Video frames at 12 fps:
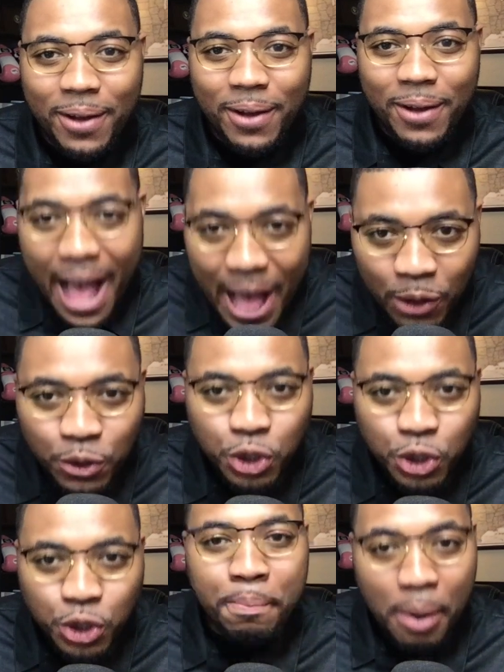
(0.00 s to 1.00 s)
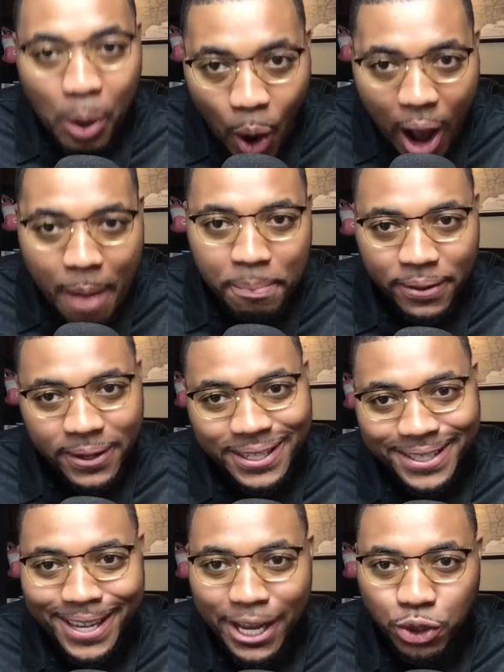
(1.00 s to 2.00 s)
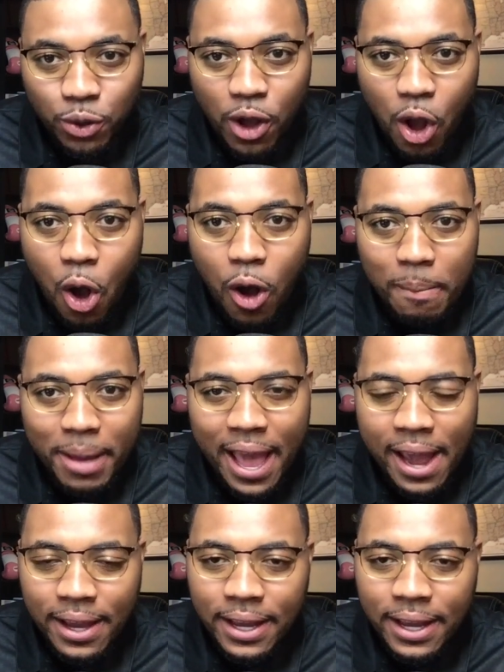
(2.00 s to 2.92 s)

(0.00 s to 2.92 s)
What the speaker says: how to properly schedule a callback.